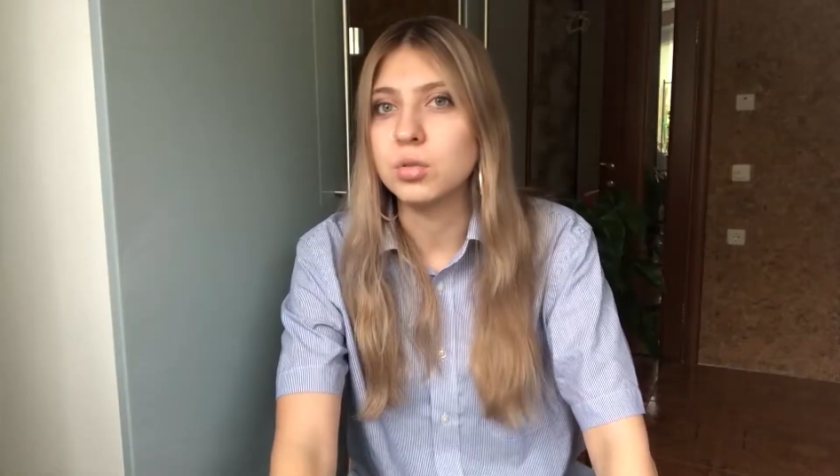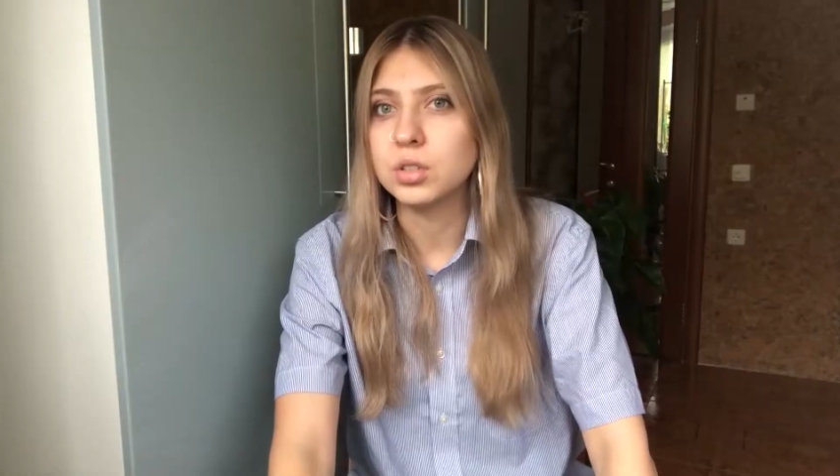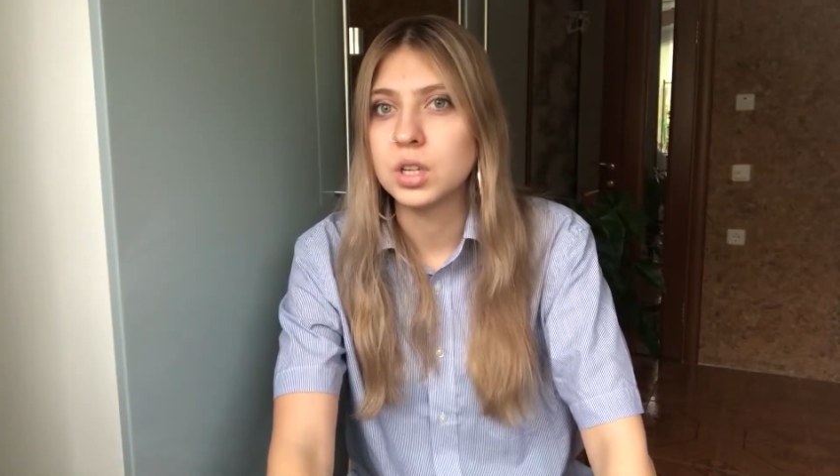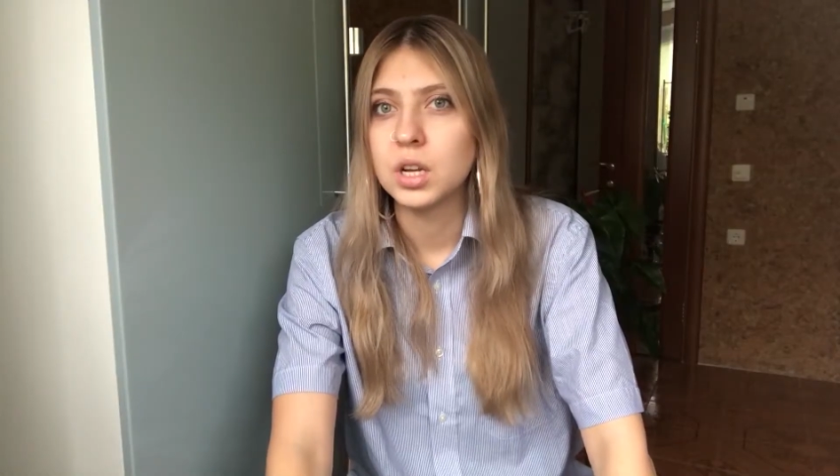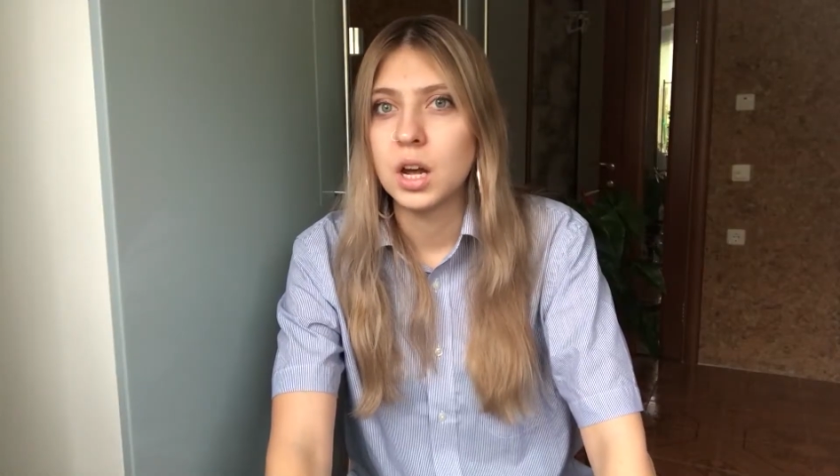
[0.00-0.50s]

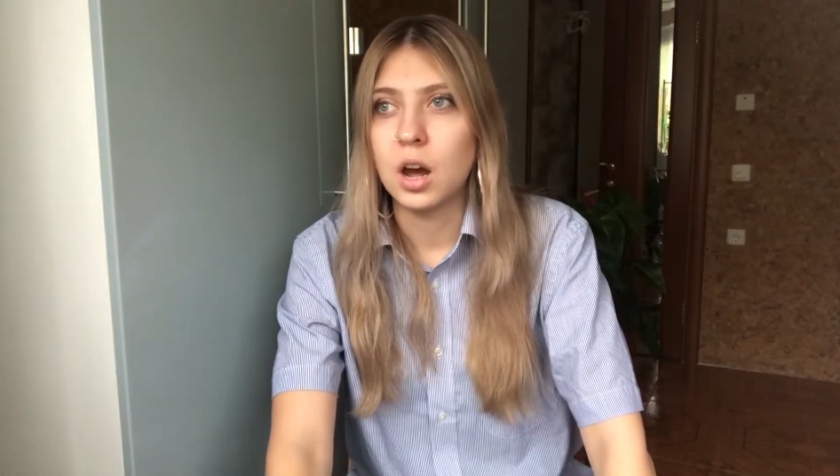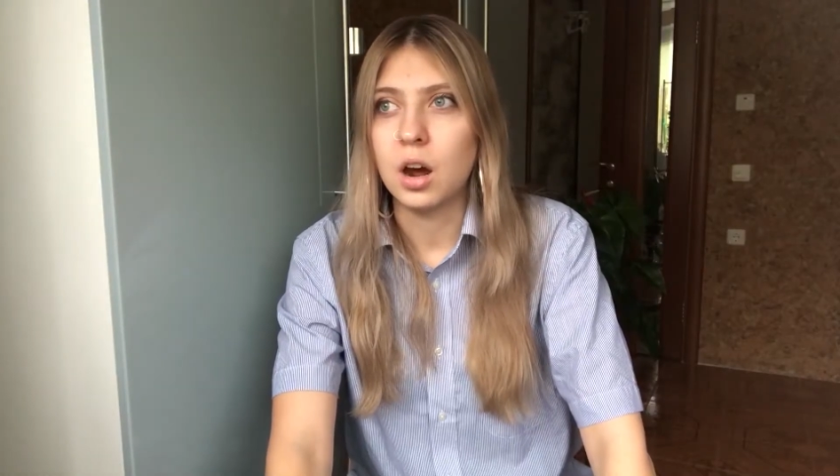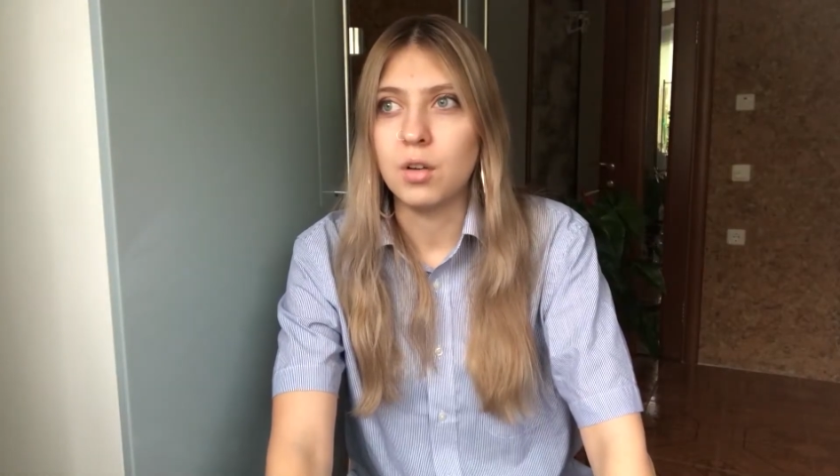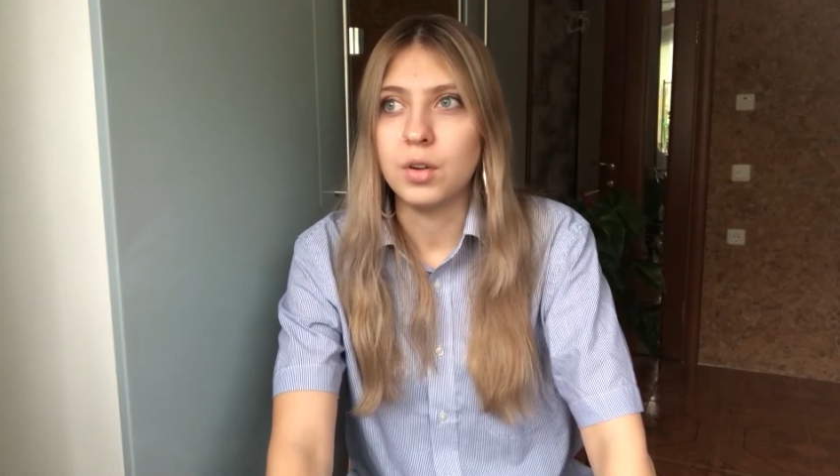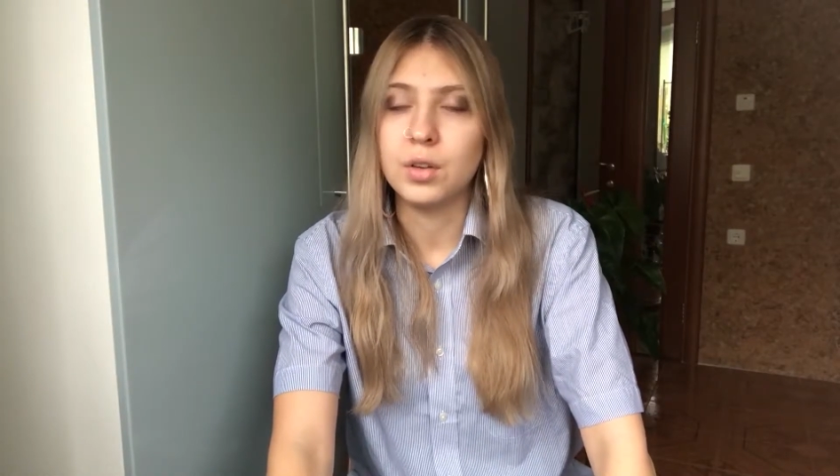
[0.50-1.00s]
good
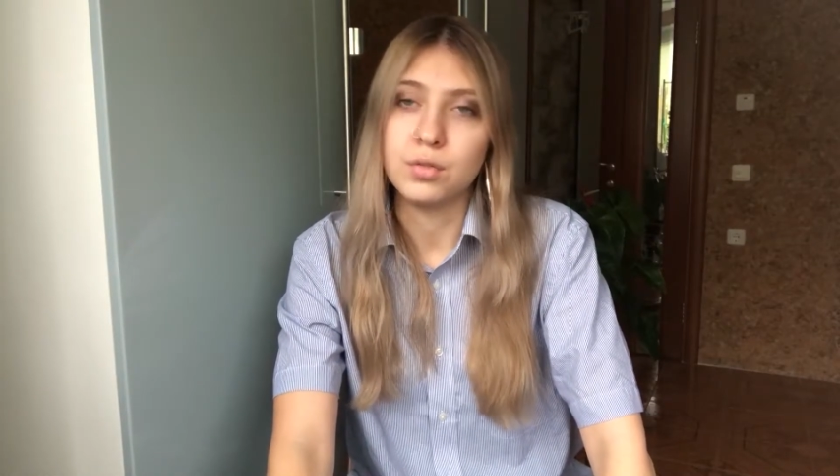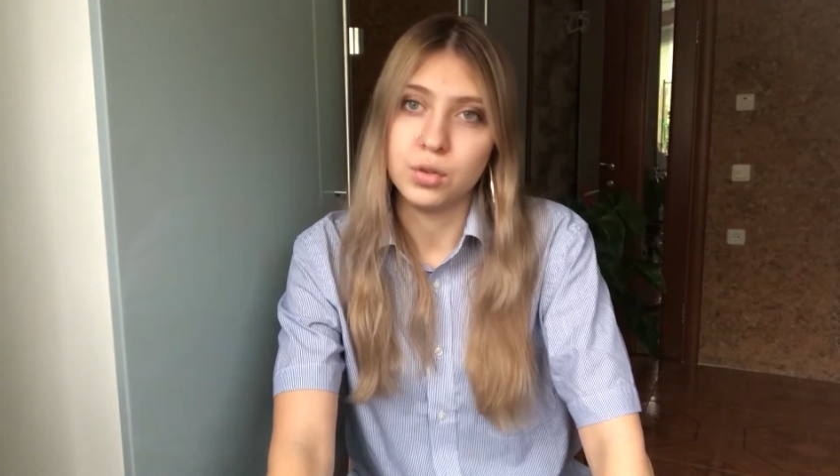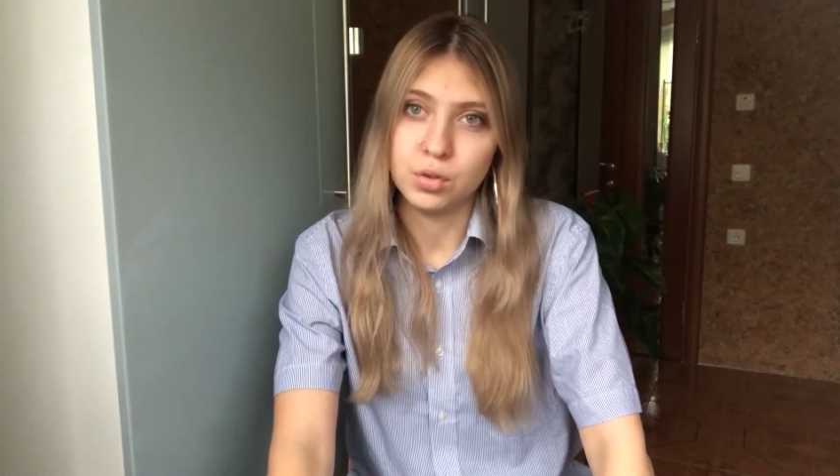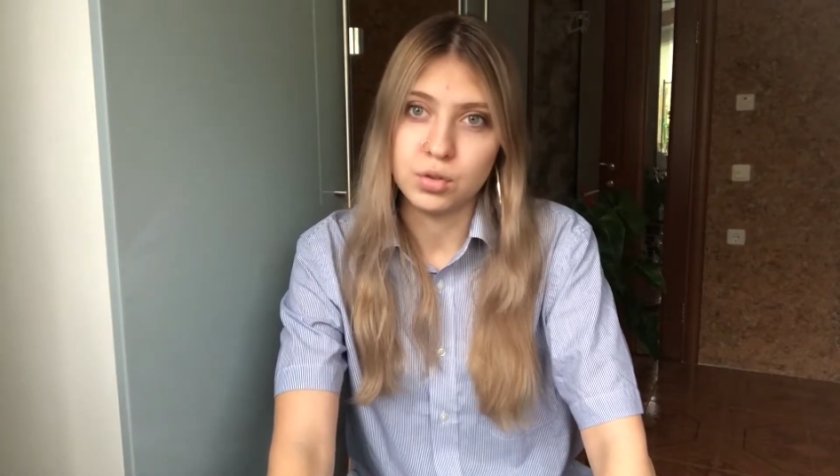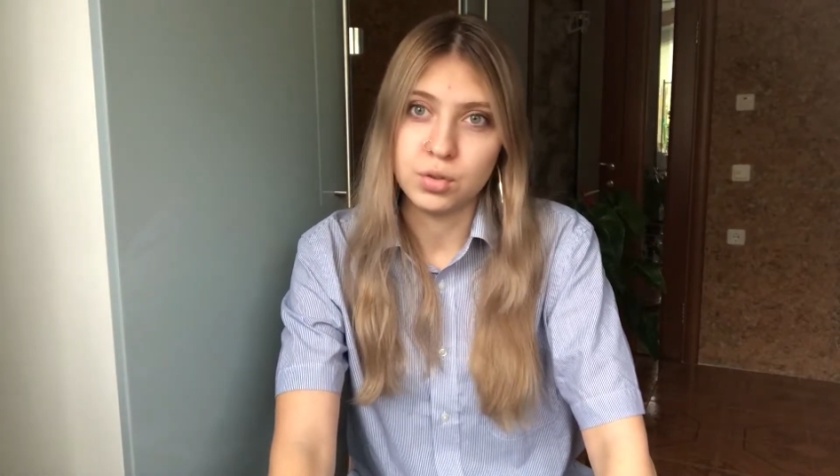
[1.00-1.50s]
way
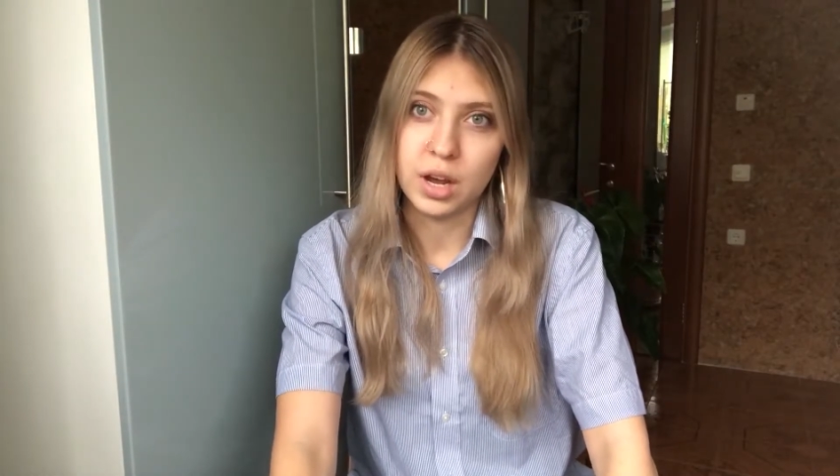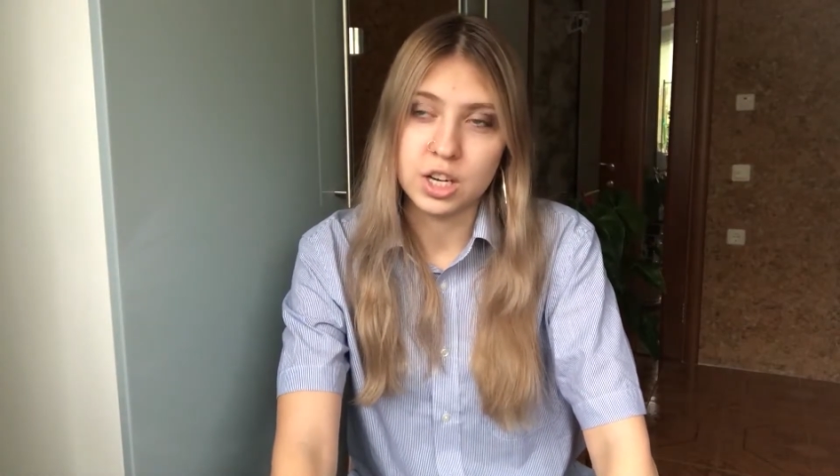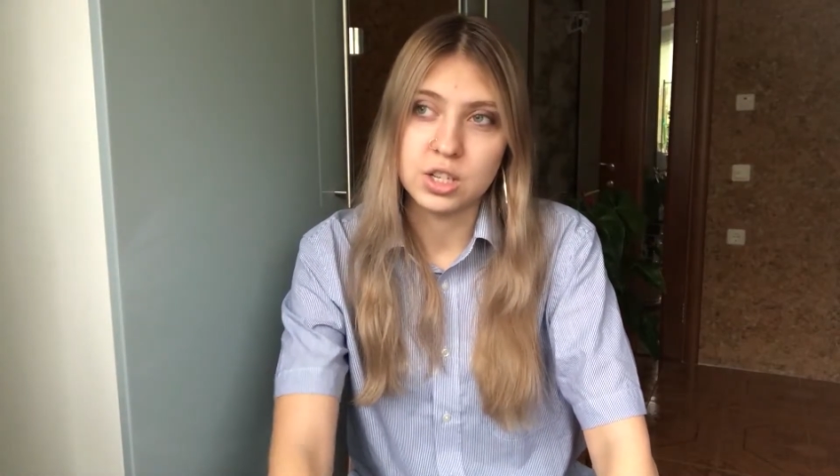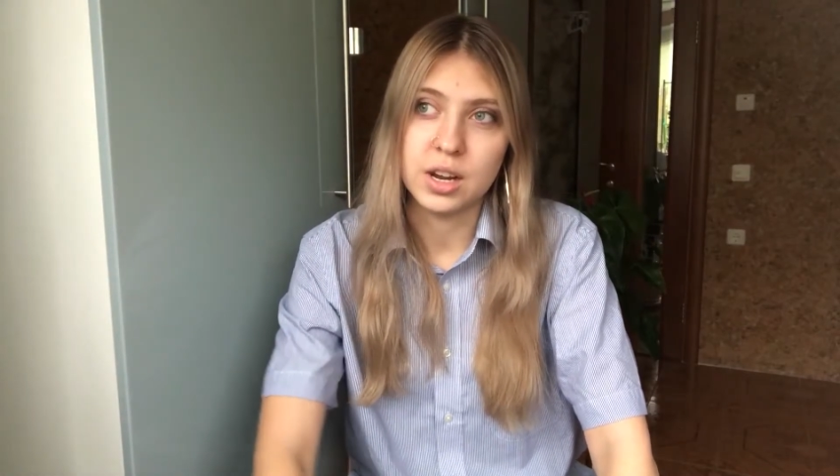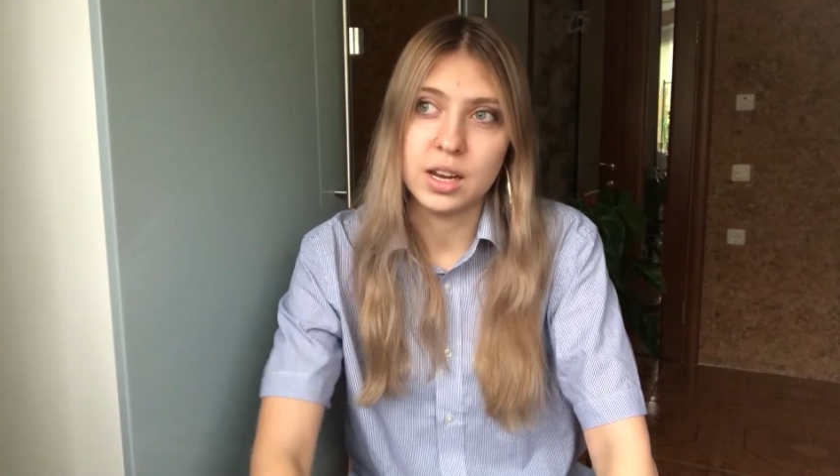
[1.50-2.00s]
for you to
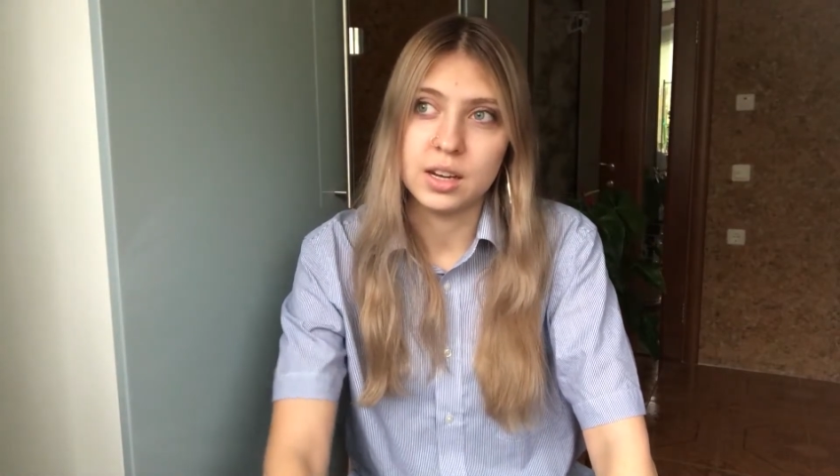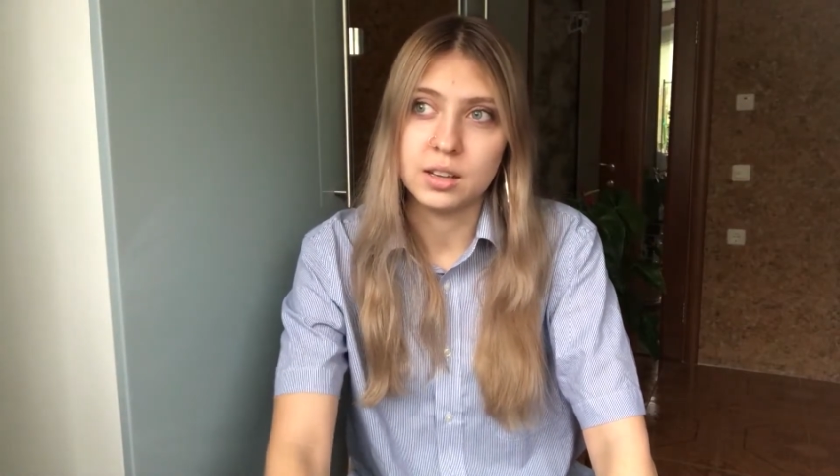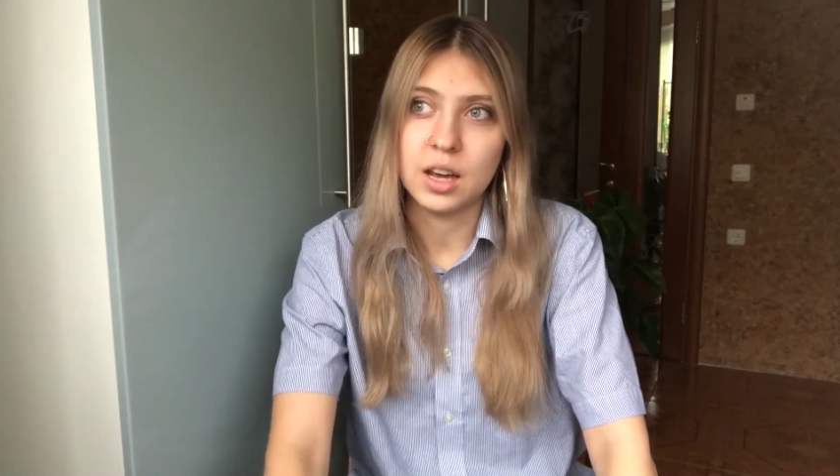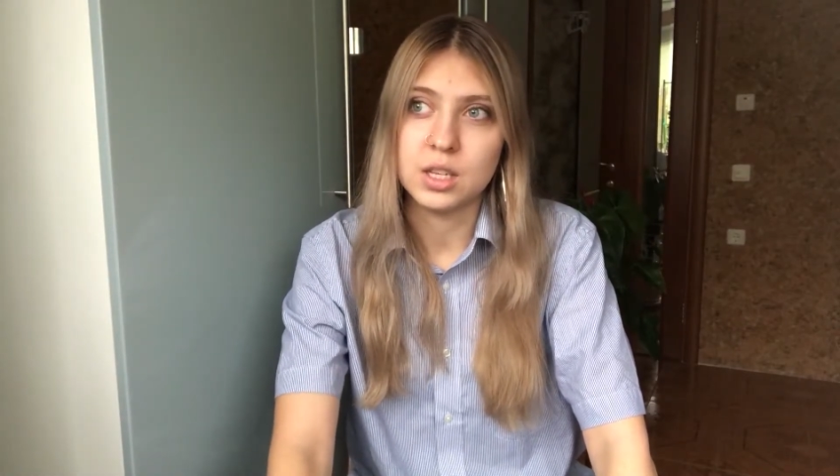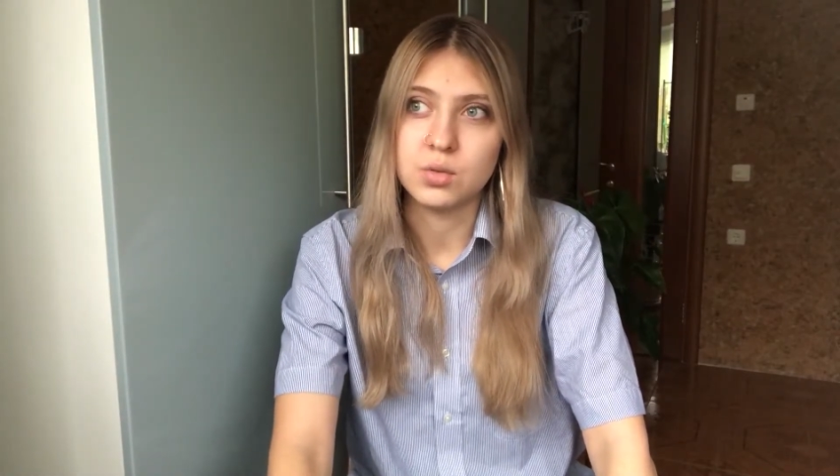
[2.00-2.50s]
actually
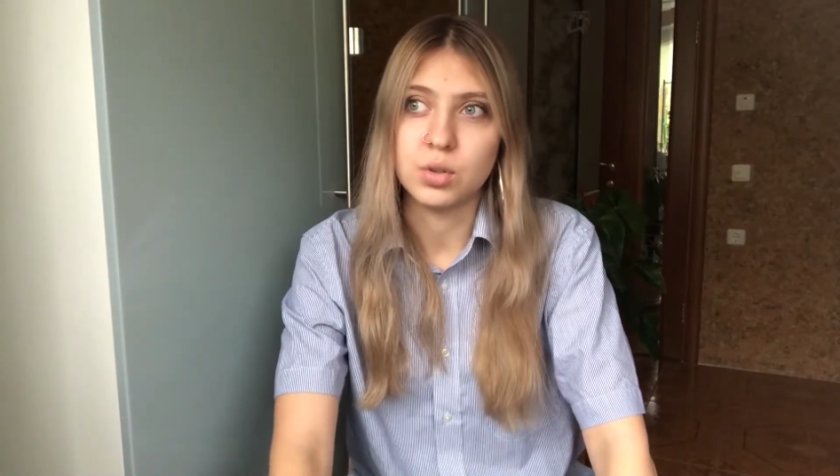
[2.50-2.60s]
analyze